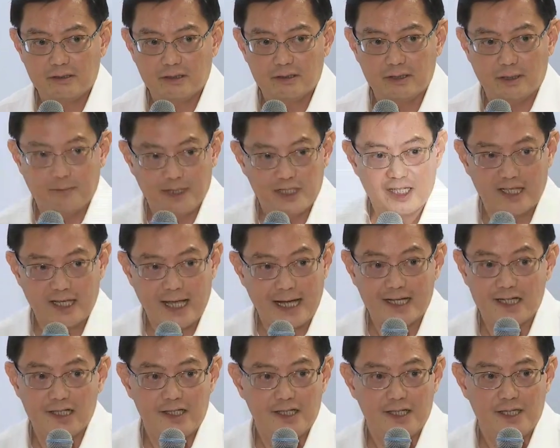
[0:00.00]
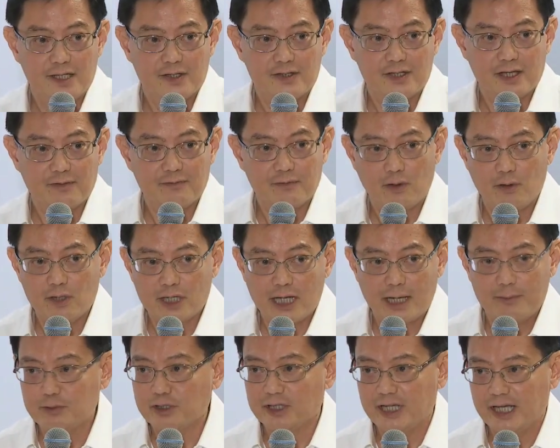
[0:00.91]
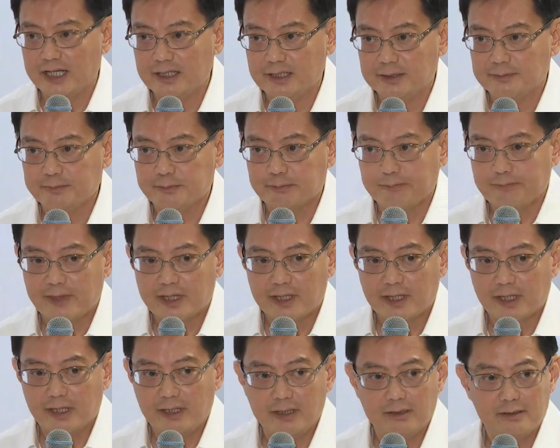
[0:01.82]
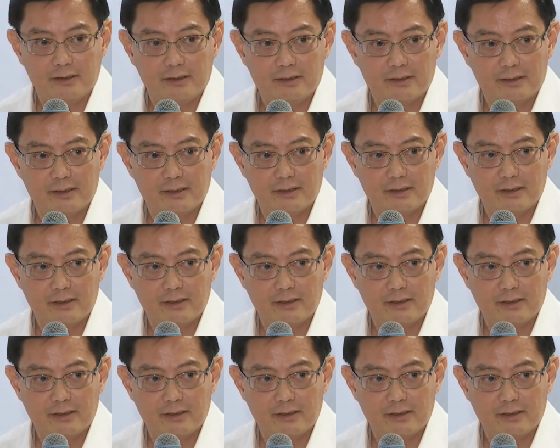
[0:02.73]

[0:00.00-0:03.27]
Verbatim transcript: I mean, the younger leaders have all come together. And uh,